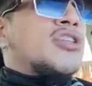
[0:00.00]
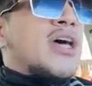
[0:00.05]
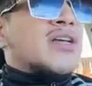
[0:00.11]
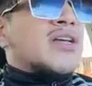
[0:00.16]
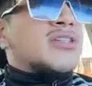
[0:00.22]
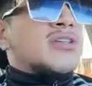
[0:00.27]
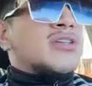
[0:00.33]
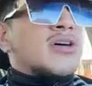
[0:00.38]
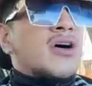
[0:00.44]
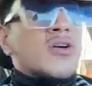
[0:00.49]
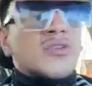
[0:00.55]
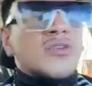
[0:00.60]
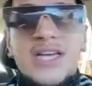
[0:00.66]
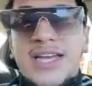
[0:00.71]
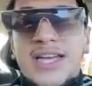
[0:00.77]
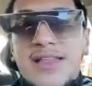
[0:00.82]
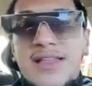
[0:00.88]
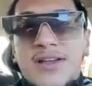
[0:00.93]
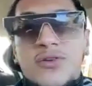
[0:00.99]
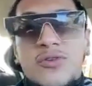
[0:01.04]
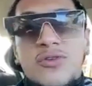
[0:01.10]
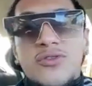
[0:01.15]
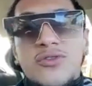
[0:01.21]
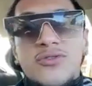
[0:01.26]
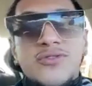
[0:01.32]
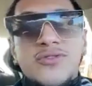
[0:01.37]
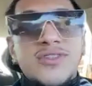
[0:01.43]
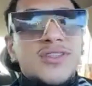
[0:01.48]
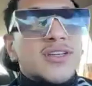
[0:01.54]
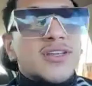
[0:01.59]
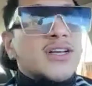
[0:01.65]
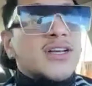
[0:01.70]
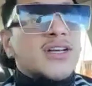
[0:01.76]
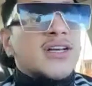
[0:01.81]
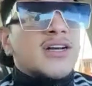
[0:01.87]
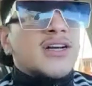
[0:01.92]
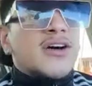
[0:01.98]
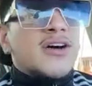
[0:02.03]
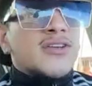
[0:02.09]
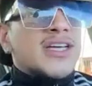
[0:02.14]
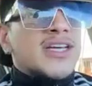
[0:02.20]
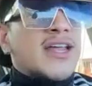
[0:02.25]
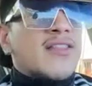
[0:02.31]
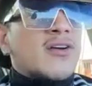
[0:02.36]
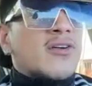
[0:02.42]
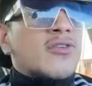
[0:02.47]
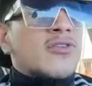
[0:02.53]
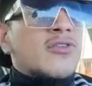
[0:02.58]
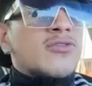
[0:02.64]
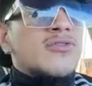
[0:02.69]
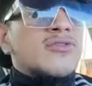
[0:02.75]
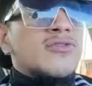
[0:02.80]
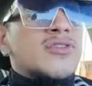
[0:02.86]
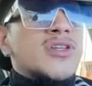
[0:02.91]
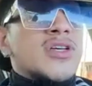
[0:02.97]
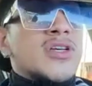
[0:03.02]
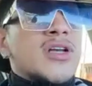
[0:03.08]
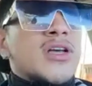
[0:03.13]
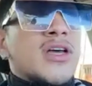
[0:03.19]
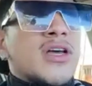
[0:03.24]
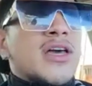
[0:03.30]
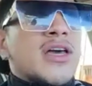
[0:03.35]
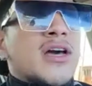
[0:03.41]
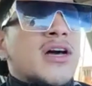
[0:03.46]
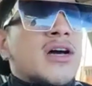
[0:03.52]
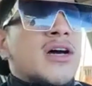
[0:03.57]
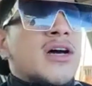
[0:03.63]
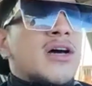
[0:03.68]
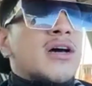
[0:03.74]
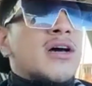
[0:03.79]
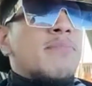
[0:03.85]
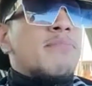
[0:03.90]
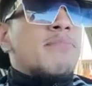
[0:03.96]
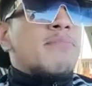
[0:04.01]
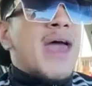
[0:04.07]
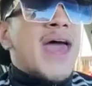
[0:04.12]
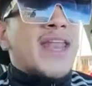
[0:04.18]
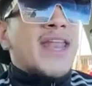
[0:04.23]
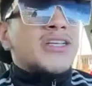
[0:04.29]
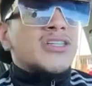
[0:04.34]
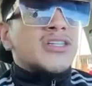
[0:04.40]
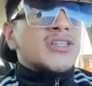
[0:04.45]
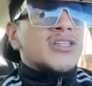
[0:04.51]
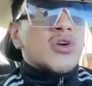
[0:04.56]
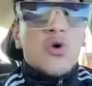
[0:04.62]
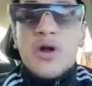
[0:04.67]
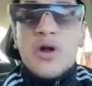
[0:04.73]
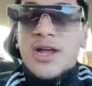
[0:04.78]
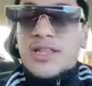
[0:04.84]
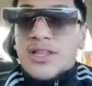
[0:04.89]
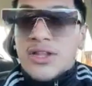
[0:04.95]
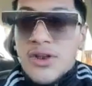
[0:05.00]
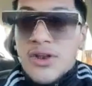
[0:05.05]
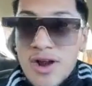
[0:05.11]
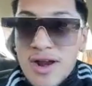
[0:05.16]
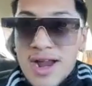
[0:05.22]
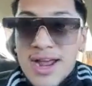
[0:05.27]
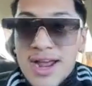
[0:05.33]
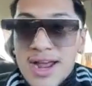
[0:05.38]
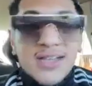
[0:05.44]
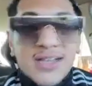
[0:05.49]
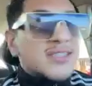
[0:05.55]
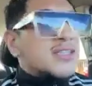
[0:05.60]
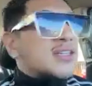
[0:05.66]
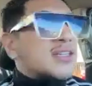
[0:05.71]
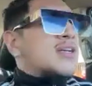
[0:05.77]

out to Jose De La Cruz. Jose De La Cruz manages Jorge Linares.